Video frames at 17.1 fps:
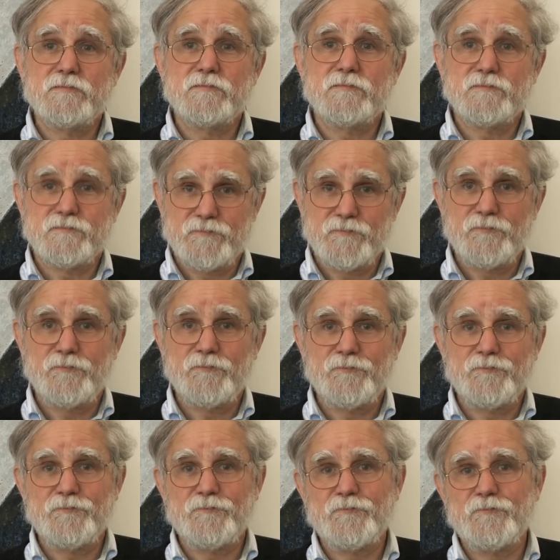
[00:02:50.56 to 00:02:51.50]

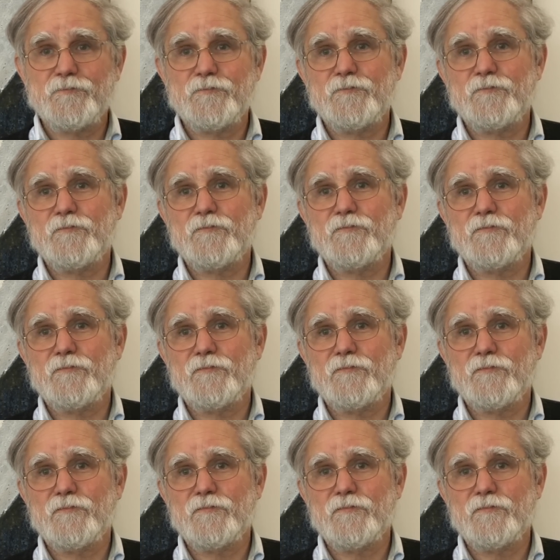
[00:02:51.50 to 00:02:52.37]
No one is speaking in this clip.